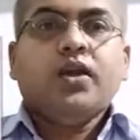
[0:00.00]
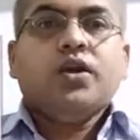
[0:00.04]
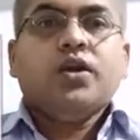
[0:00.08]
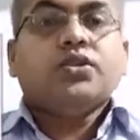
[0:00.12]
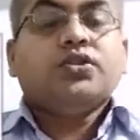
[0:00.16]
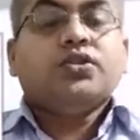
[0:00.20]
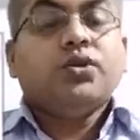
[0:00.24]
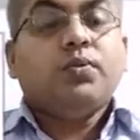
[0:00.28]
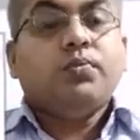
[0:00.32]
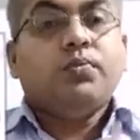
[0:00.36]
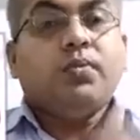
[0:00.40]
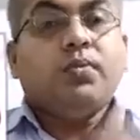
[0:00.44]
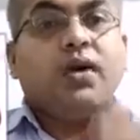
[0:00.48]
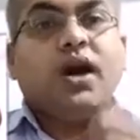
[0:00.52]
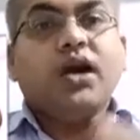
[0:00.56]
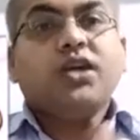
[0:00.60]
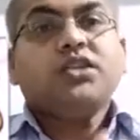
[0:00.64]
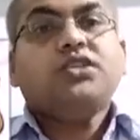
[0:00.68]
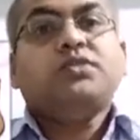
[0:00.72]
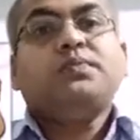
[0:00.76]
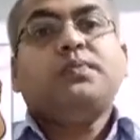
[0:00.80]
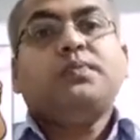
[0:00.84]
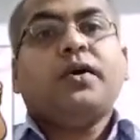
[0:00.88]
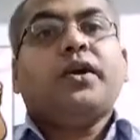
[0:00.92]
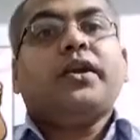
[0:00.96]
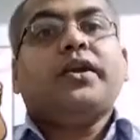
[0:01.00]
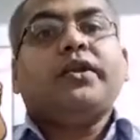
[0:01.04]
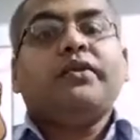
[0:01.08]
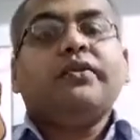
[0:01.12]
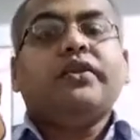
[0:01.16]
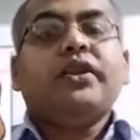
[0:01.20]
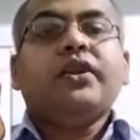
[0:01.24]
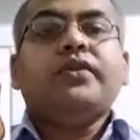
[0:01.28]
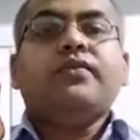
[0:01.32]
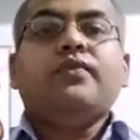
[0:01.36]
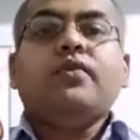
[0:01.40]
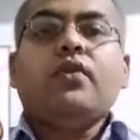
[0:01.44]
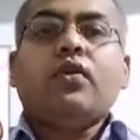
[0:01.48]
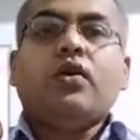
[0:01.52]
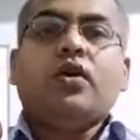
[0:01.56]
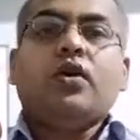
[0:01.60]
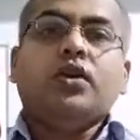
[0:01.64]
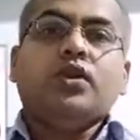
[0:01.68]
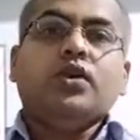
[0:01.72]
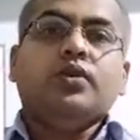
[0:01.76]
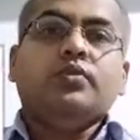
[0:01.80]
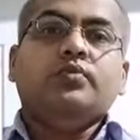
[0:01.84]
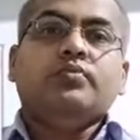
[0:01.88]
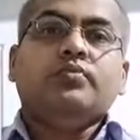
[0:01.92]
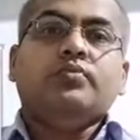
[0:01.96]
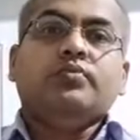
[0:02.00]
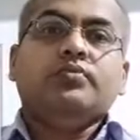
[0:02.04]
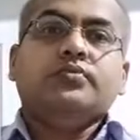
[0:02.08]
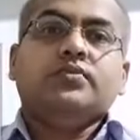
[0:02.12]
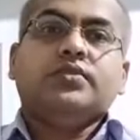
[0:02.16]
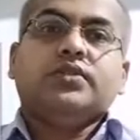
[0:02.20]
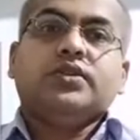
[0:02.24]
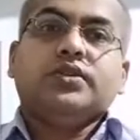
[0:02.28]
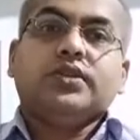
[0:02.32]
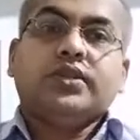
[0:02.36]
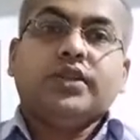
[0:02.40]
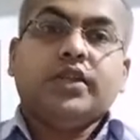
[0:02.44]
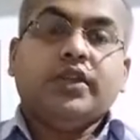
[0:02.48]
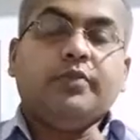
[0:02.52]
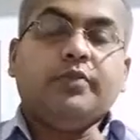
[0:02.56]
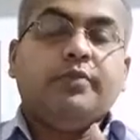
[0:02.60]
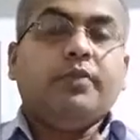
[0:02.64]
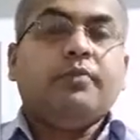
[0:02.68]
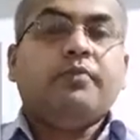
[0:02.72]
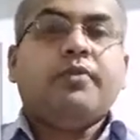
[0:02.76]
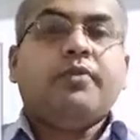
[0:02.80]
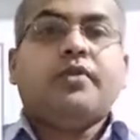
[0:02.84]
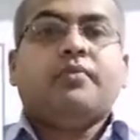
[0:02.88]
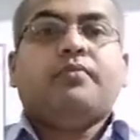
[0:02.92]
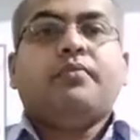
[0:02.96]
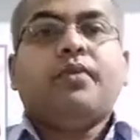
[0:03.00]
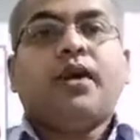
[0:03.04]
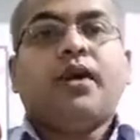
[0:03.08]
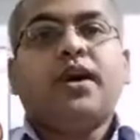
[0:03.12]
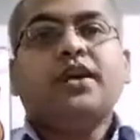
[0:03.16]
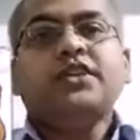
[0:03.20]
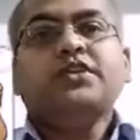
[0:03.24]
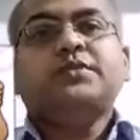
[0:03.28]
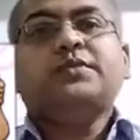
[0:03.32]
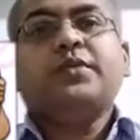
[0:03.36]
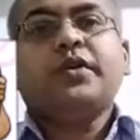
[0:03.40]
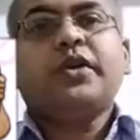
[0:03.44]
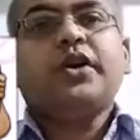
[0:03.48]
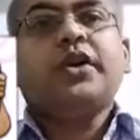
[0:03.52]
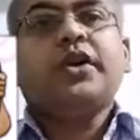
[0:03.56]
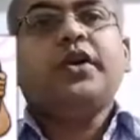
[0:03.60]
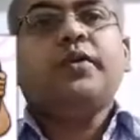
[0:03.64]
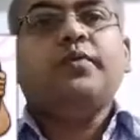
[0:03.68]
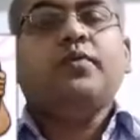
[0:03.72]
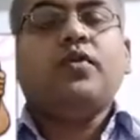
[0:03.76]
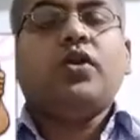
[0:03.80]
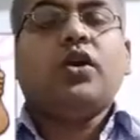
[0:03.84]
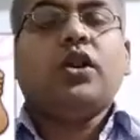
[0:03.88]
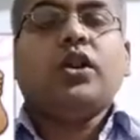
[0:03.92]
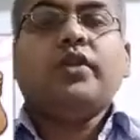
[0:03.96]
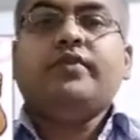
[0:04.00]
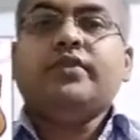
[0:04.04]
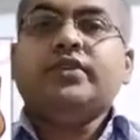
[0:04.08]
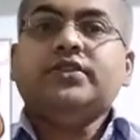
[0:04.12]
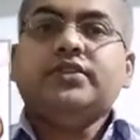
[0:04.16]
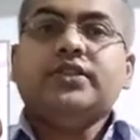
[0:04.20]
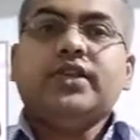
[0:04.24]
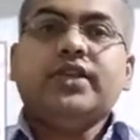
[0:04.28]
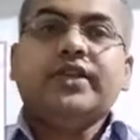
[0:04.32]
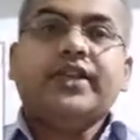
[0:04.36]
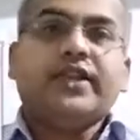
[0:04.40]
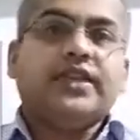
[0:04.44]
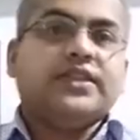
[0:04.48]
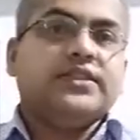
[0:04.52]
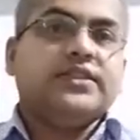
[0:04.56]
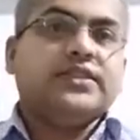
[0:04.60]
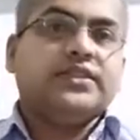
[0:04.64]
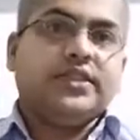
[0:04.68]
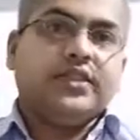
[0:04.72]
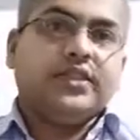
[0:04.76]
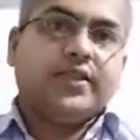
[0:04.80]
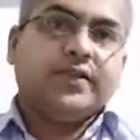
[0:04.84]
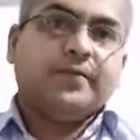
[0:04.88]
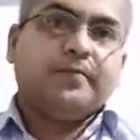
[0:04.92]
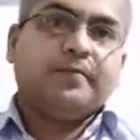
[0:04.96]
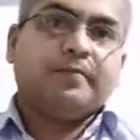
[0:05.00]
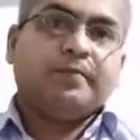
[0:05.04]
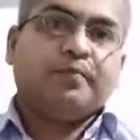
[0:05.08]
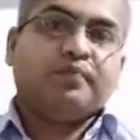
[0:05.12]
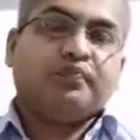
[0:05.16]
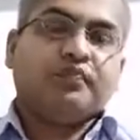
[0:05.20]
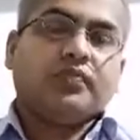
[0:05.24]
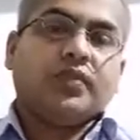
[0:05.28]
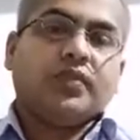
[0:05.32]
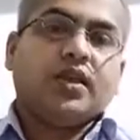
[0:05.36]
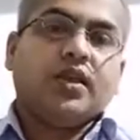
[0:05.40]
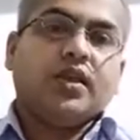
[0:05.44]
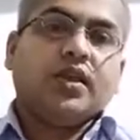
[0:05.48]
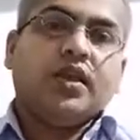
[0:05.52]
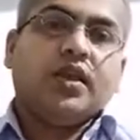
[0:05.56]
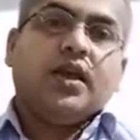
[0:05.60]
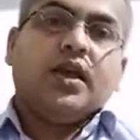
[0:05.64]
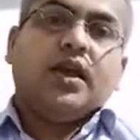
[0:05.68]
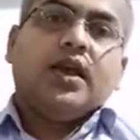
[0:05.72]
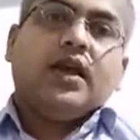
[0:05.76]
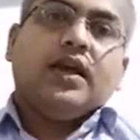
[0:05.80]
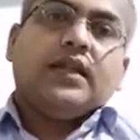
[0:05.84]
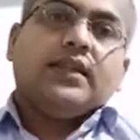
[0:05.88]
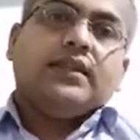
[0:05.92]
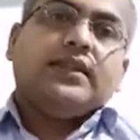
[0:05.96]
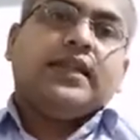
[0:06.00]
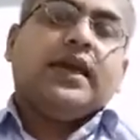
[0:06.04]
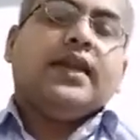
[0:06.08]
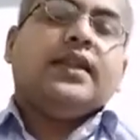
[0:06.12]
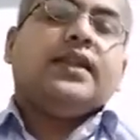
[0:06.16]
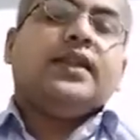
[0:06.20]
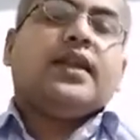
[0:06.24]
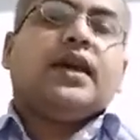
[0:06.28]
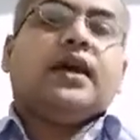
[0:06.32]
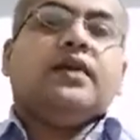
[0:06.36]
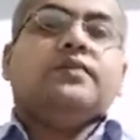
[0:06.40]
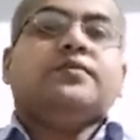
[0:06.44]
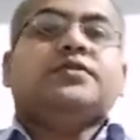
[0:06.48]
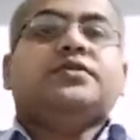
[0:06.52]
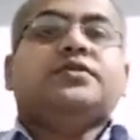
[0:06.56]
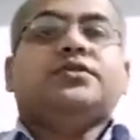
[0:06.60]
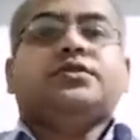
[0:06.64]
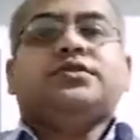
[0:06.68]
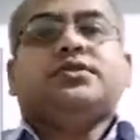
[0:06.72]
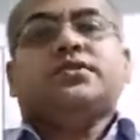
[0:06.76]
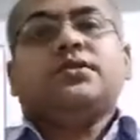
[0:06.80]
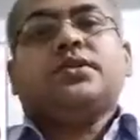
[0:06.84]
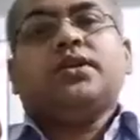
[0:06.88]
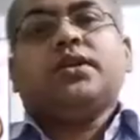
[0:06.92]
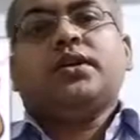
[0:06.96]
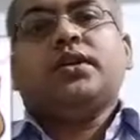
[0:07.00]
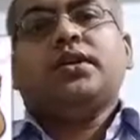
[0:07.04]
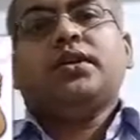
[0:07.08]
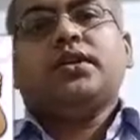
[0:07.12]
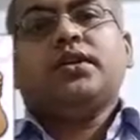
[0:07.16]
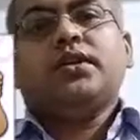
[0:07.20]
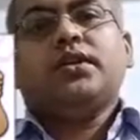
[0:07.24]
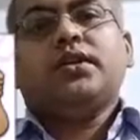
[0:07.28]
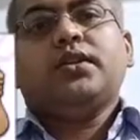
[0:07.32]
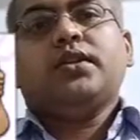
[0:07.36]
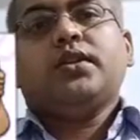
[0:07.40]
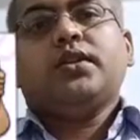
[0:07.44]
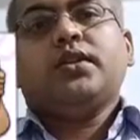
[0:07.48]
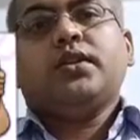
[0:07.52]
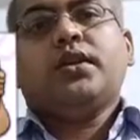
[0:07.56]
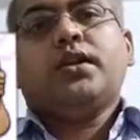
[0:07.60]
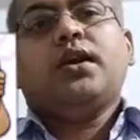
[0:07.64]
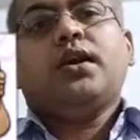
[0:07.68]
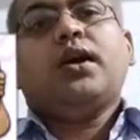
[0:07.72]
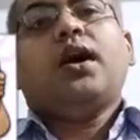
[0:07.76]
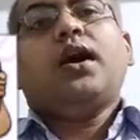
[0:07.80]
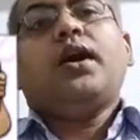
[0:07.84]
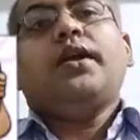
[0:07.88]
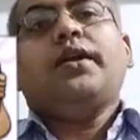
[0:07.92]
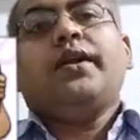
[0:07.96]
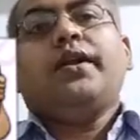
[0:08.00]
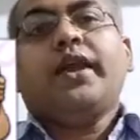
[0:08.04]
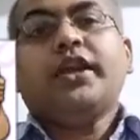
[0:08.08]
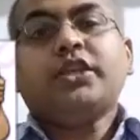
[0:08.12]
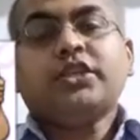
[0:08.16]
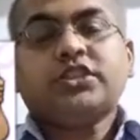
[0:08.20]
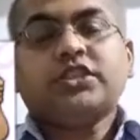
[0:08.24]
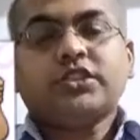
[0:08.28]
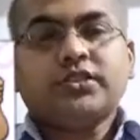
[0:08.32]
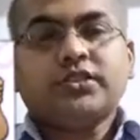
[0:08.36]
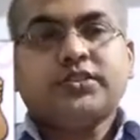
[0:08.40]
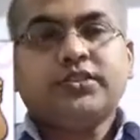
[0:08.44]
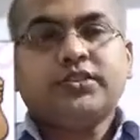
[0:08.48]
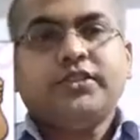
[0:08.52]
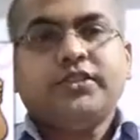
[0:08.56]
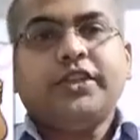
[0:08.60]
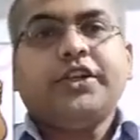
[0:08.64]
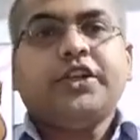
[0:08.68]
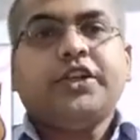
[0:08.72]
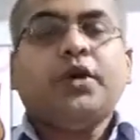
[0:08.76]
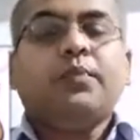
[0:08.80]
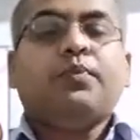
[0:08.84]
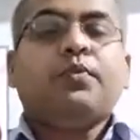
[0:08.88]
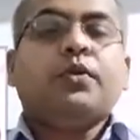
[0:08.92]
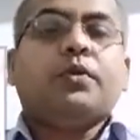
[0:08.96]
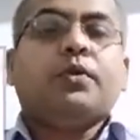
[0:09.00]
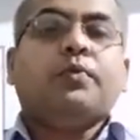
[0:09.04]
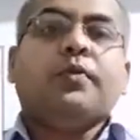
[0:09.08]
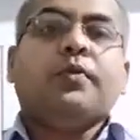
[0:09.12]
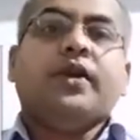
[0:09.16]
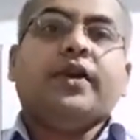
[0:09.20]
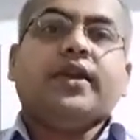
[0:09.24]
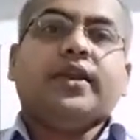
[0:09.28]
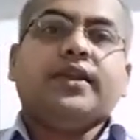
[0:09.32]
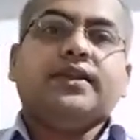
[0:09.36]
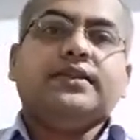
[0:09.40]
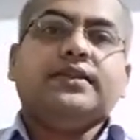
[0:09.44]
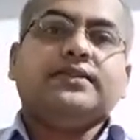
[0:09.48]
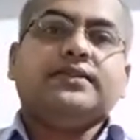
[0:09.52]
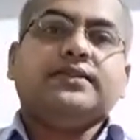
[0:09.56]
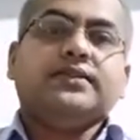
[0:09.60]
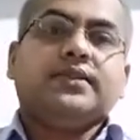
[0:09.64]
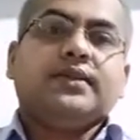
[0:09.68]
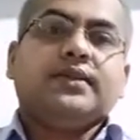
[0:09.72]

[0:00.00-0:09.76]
So mass per unit volume, remember, mass per unit volume is the density. Then comes a next set of properties.